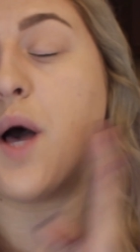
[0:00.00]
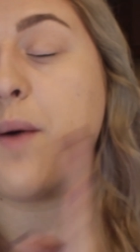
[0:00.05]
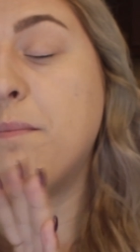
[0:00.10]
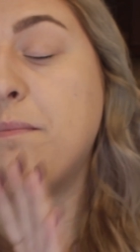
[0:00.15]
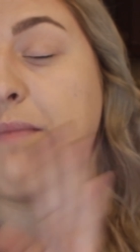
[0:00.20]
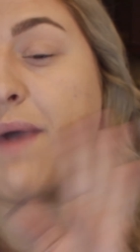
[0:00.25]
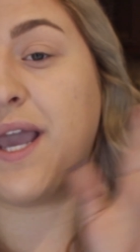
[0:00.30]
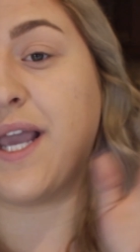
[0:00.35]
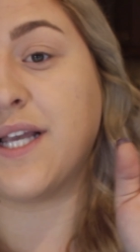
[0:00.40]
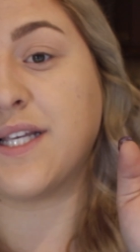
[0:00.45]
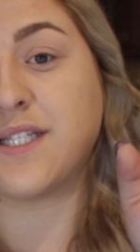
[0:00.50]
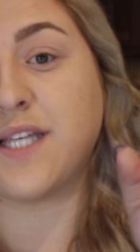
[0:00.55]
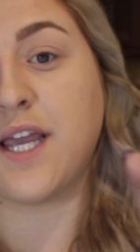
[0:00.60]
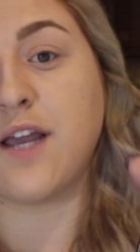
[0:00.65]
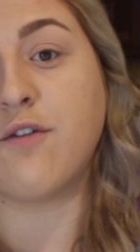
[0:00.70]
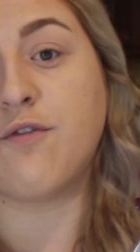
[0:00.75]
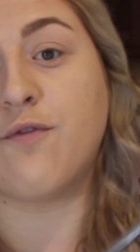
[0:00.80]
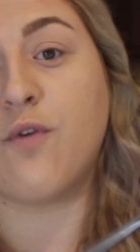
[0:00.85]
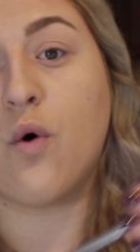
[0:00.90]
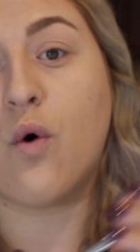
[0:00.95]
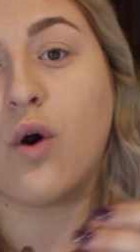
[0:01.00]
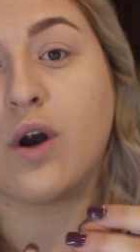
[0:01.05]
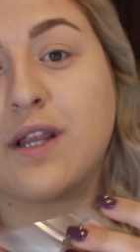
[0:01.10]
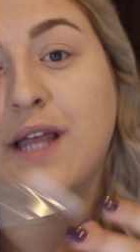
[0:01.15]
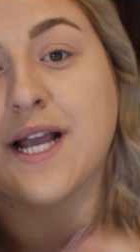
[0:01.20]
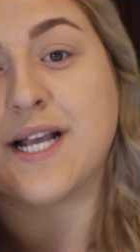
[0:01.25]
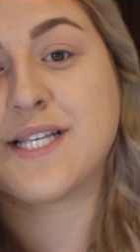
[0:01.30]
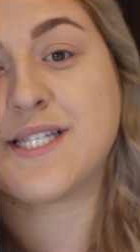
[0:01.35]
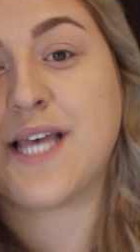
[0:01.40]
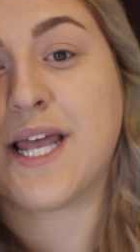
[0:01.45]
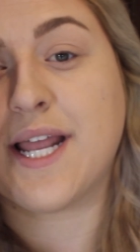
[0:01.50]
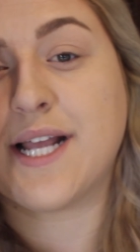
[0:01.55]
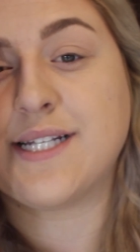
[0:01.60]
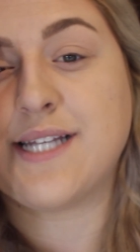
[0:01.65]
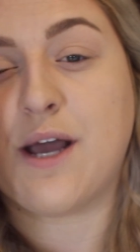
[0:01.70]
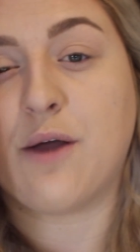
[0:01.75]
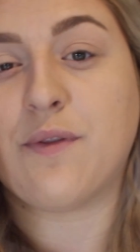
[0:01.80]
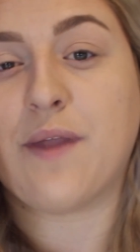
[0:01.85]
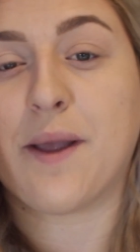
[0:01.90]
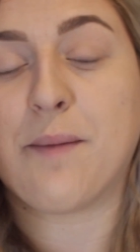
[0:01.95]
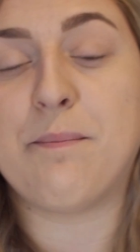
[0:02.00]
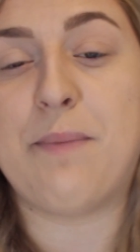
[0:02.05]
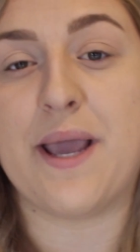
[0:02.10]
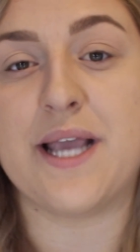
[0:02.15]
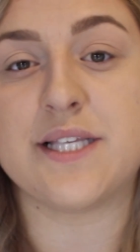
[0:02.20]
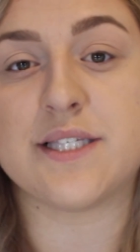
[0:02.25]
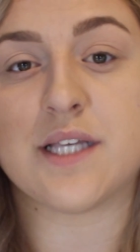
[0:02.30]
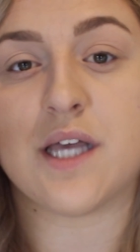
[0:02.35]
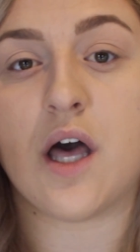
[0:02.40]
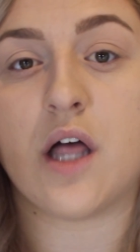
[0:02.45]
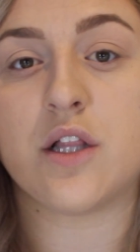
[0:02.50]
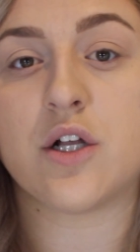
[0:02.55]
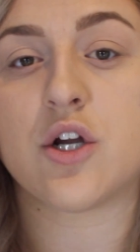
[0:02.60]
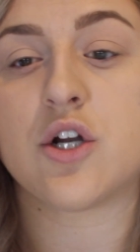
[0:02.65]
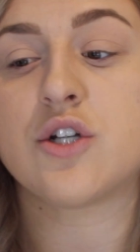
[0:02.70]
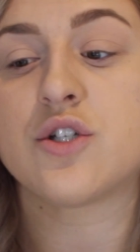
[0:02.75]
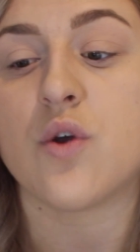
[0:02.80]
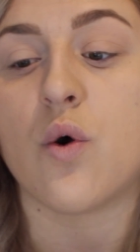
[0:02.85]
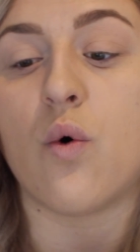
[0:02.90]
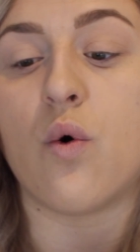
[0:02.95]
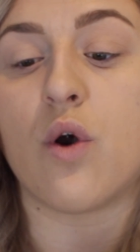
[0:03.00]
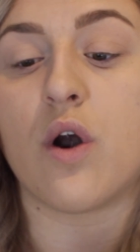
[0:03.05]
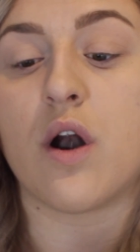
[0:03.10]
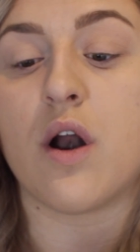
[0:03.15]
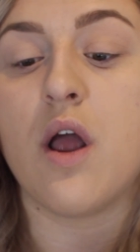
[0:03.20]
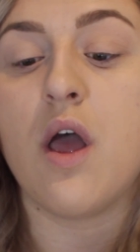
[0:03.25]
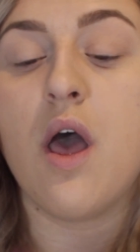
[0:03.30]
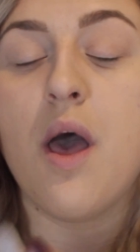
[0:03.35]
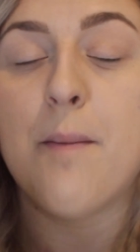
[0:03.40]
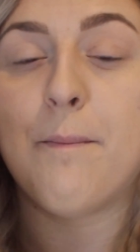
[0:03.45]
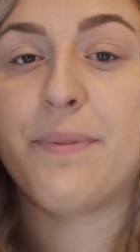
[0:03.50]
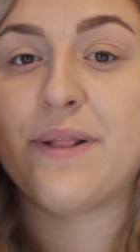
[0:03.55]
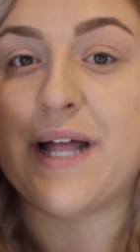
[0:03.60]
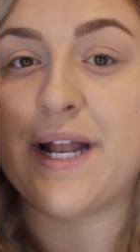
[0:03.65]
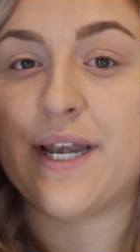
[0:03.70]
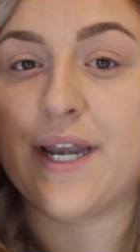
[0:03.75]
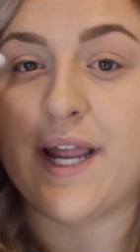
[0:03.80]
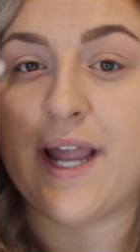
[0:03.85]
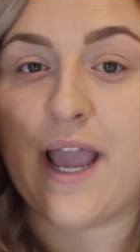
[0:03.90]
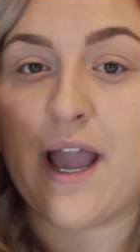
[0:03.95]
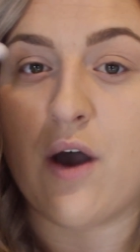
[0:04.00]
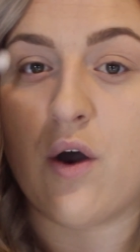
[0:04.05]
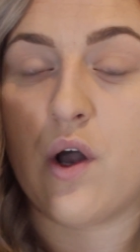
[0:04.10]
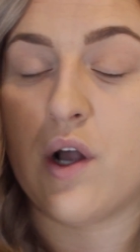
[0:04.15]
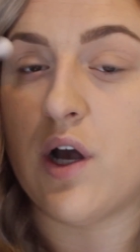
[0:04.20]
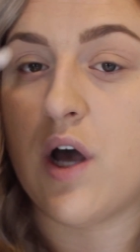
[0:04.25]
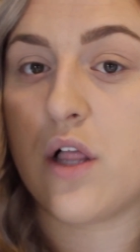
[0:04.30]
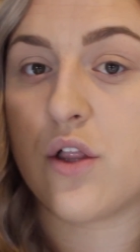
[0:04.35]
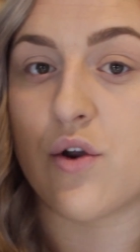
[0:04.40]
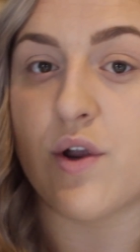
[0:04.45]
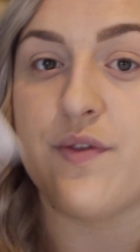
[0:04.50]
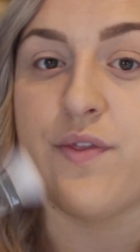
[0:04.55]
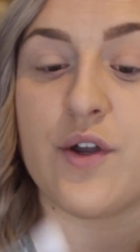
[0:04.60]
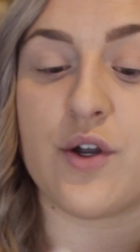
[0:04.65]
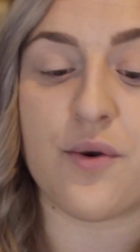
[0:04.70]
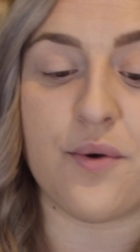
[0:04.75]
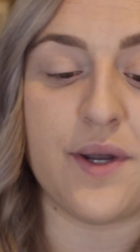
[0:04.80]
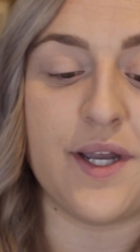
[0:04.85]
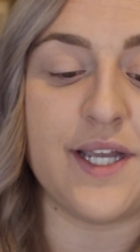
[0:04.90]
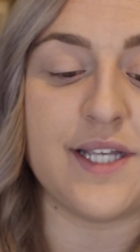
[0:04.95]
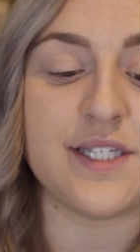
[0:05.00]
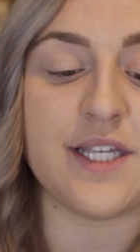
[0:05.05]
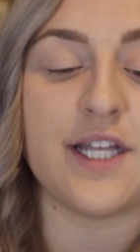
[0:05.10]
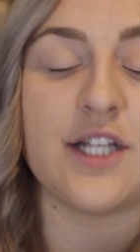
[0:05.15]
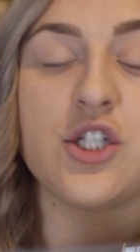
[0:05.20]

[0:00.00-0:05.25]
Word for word: amazing for like setting down like base colors or blending out a color in the crease.